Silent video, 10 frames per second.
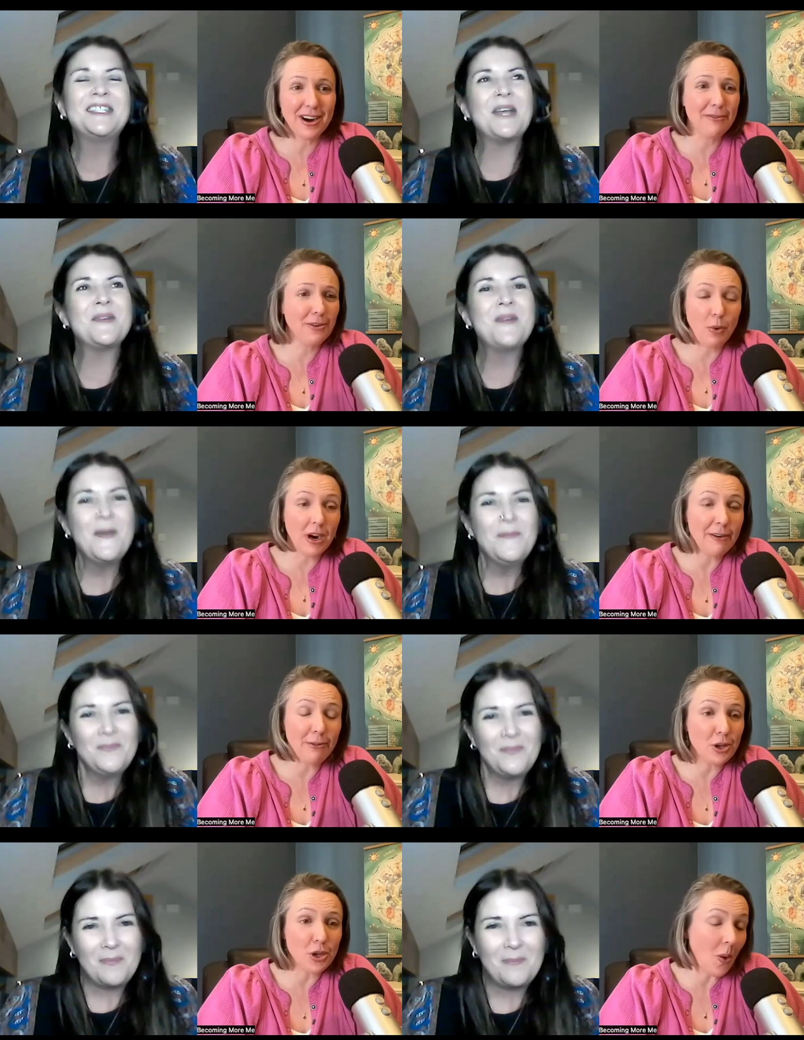Speaker 1: wherever, so,
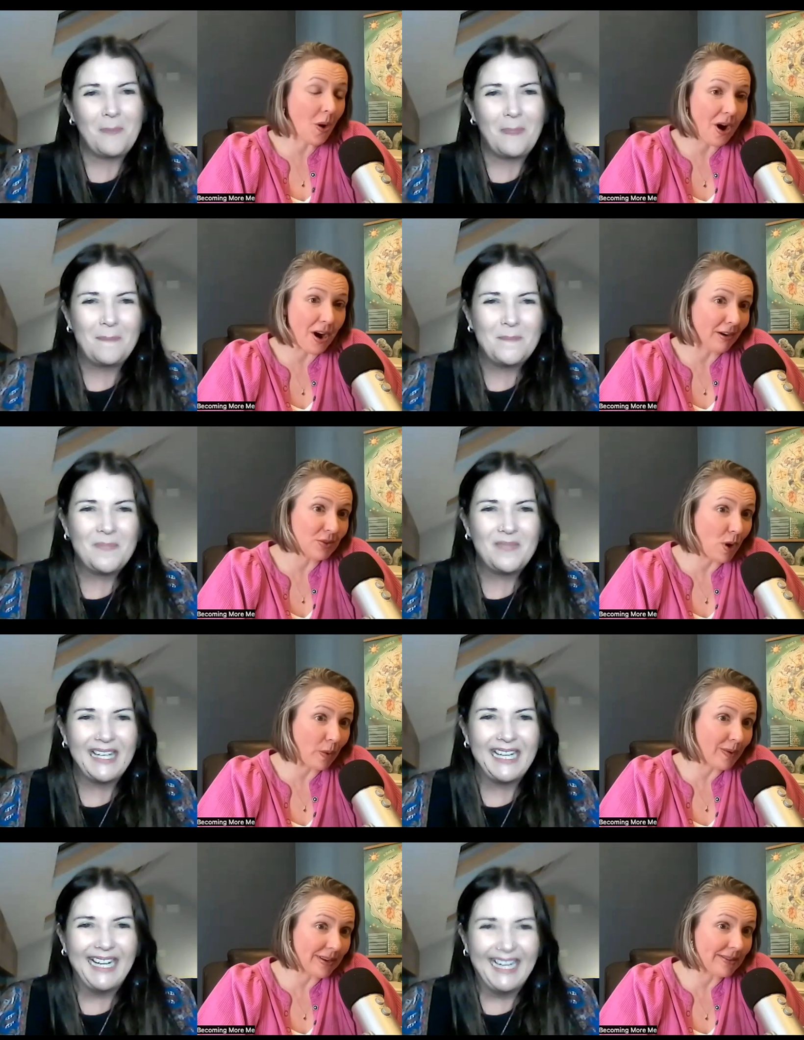wherever you are is
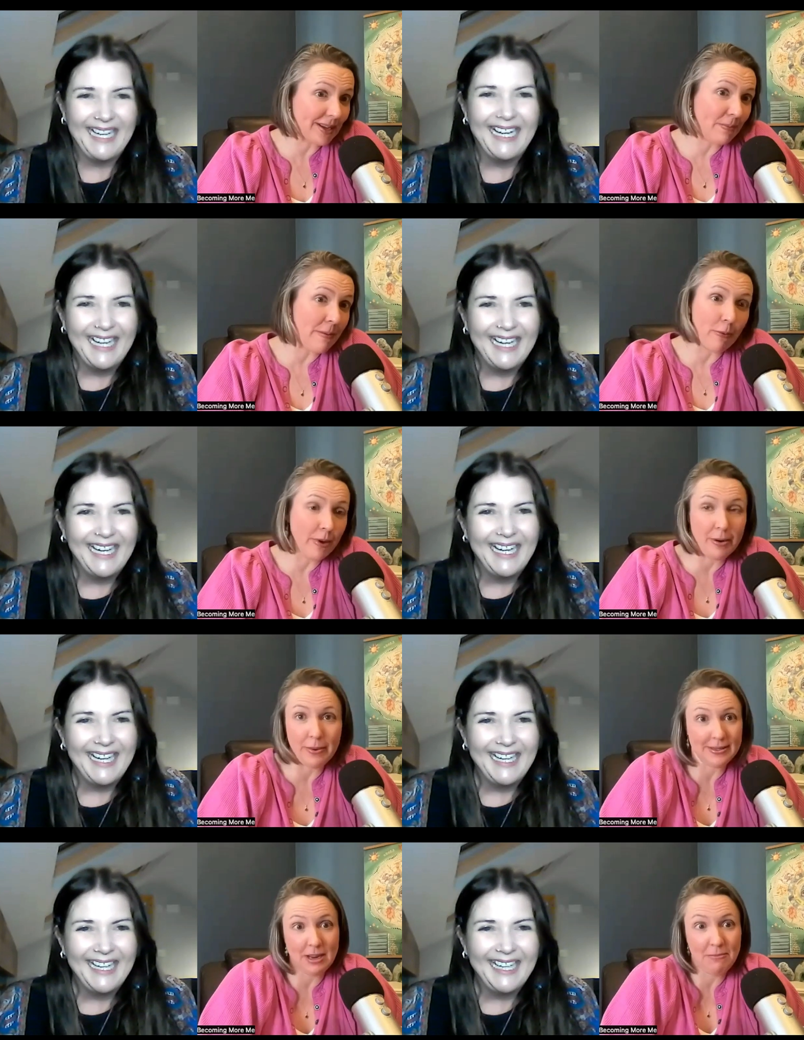where we want to send people.
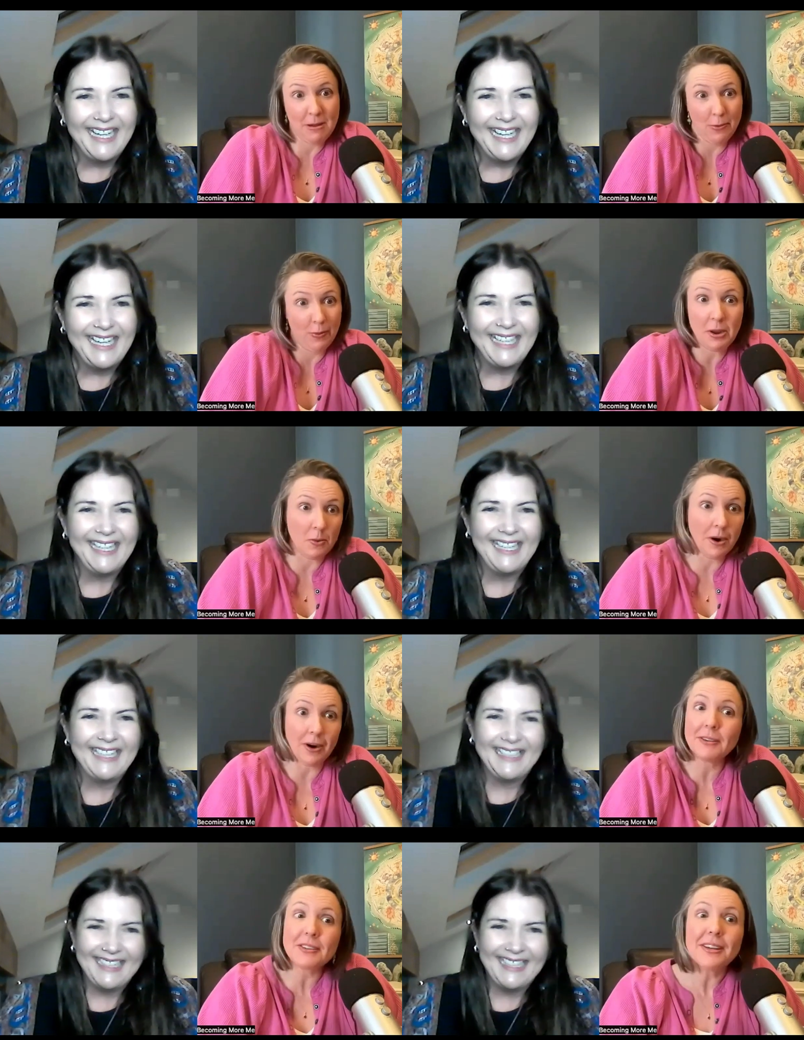We don't want to send people where you
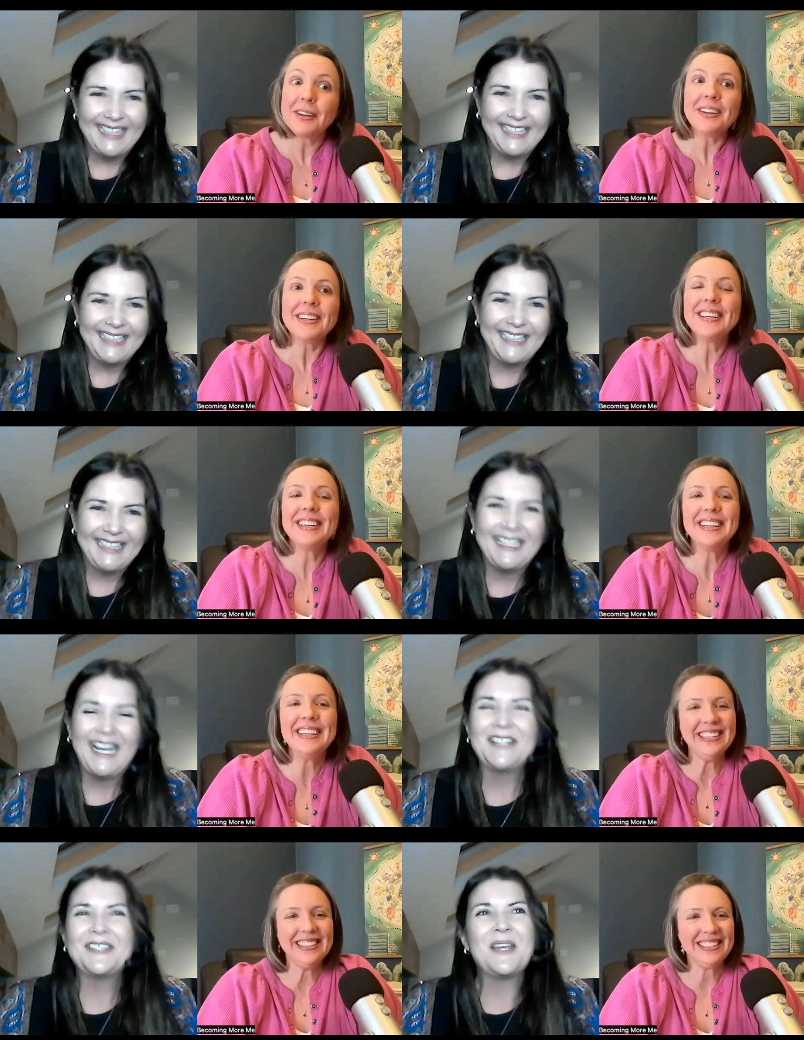aren't.
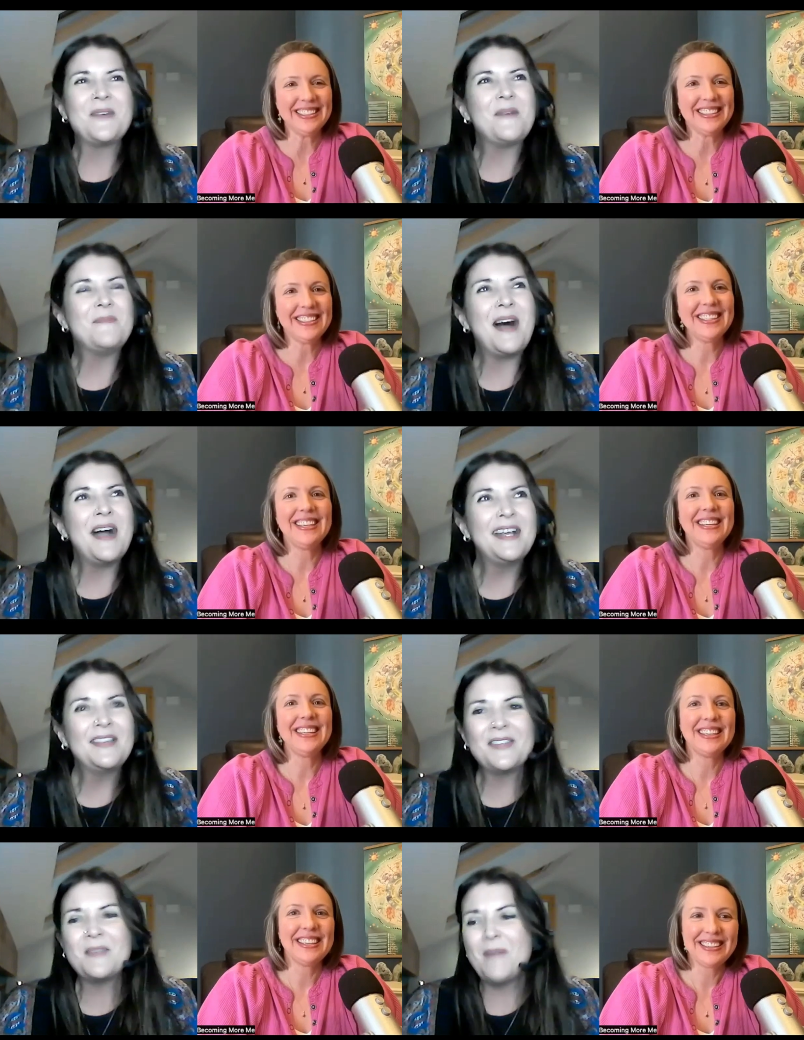
Speaker 2: Yeah, so
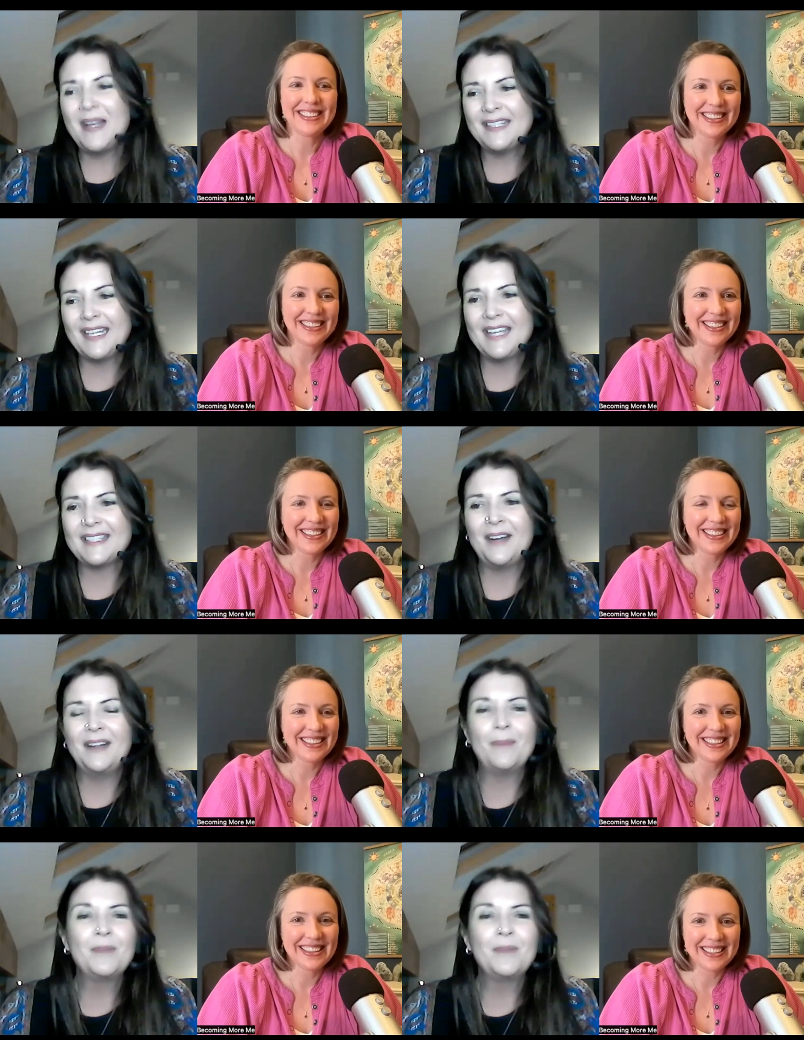my so the best thing is
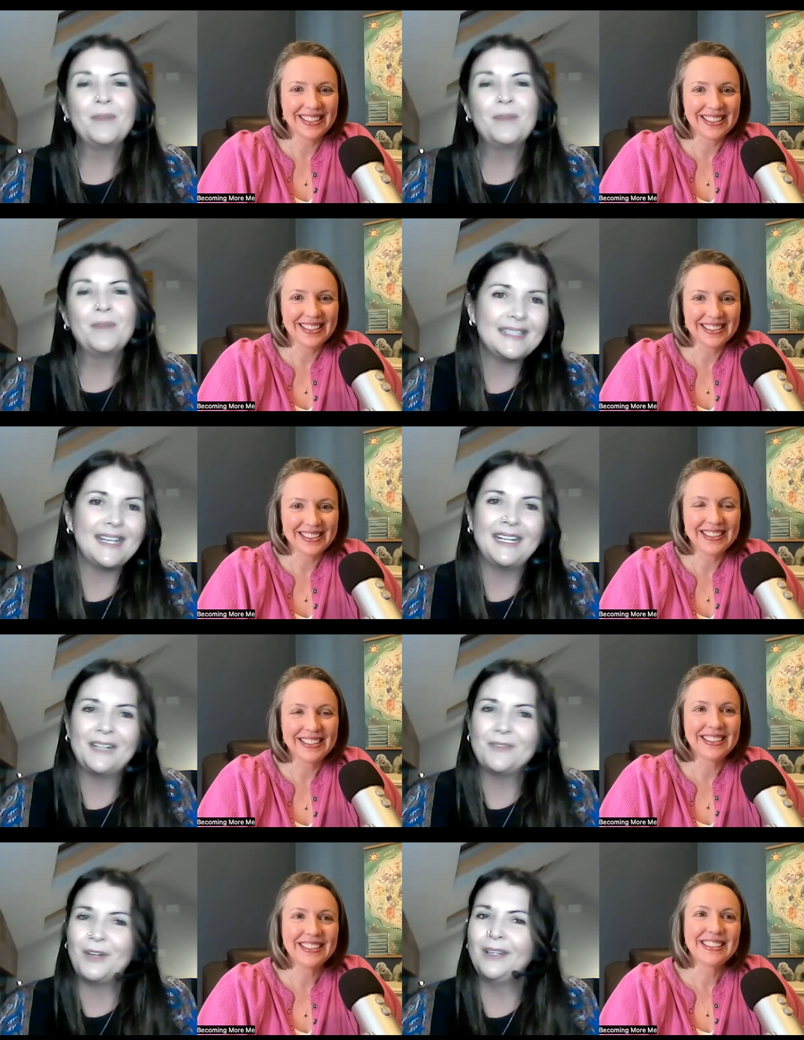I, I'm good on
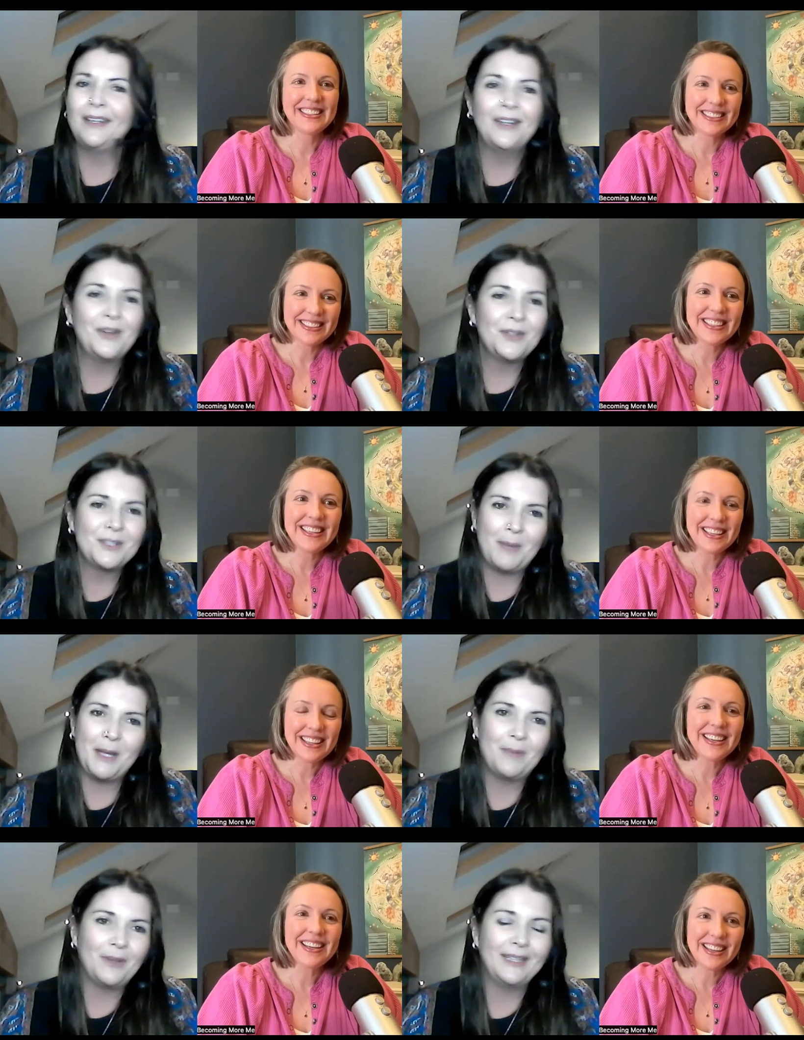LinkedIn. I've got
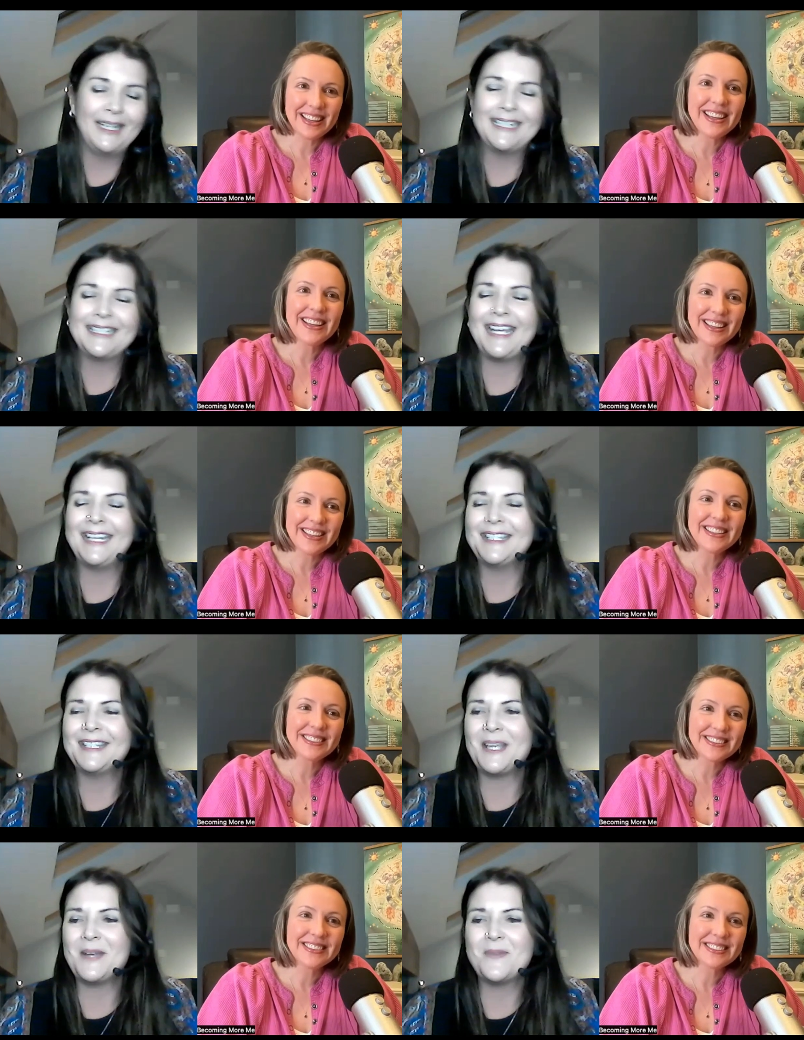loads of people on
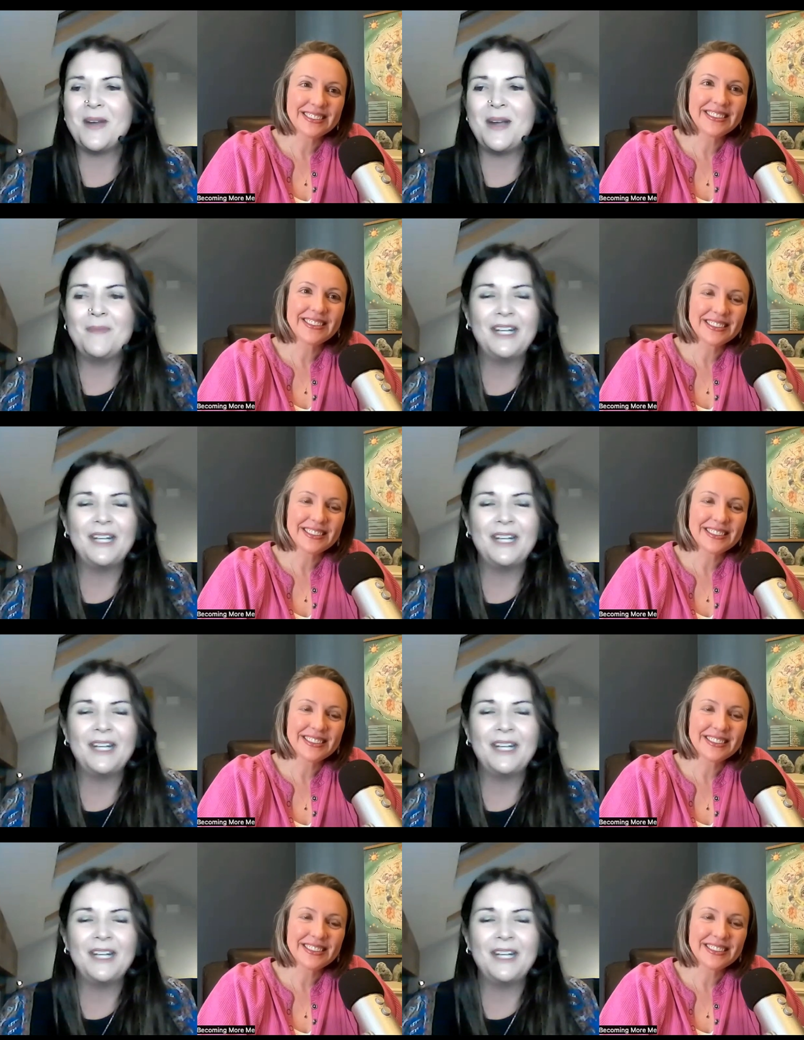LinkedIn. So um,